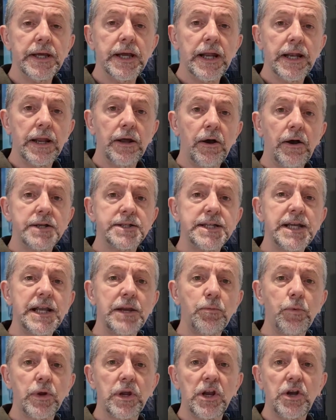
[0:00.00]
Now, ideally,
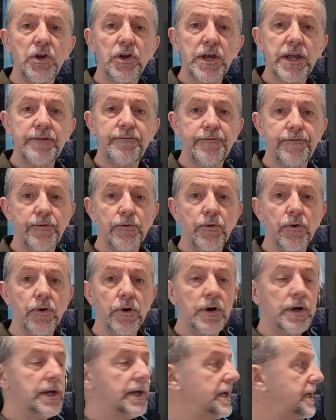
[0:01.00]
what you're looking for
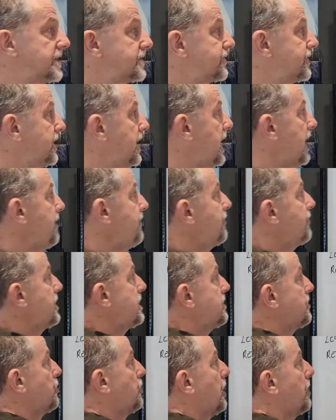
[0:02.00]
is for every
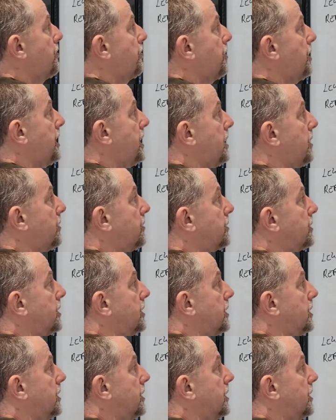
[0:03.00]
£1